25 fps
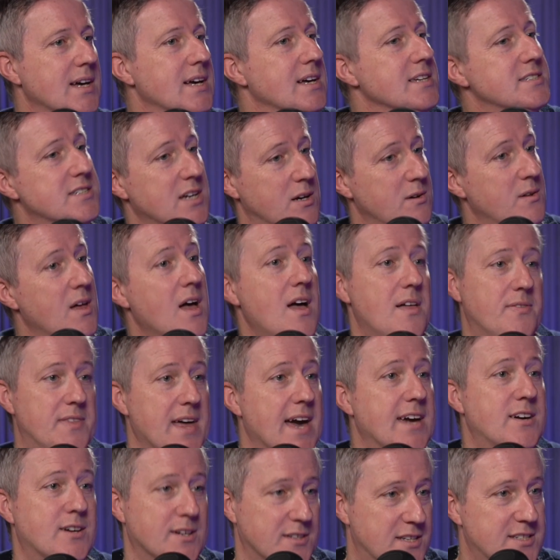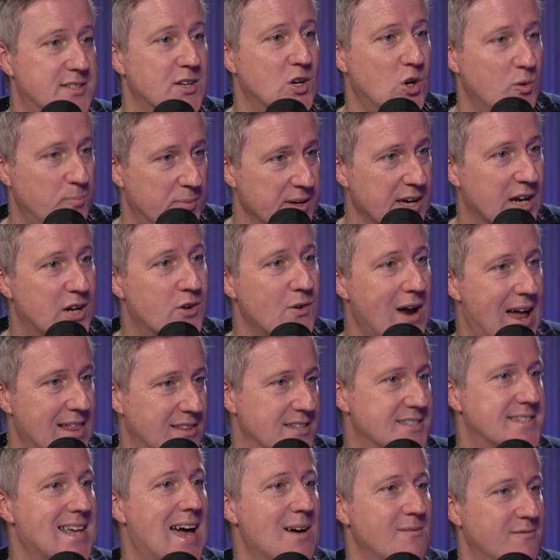So there could still be a
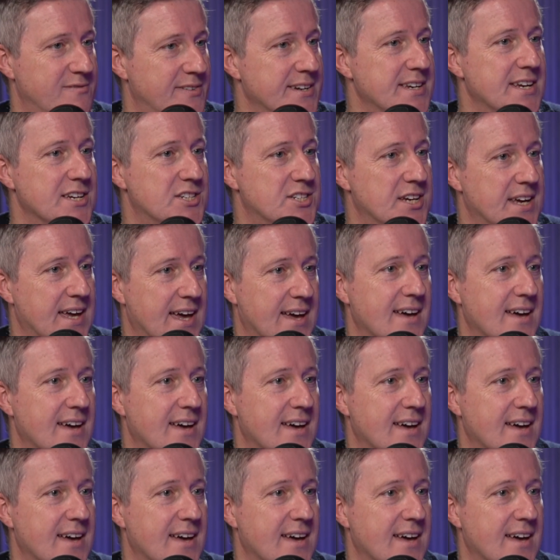grandstand finish here,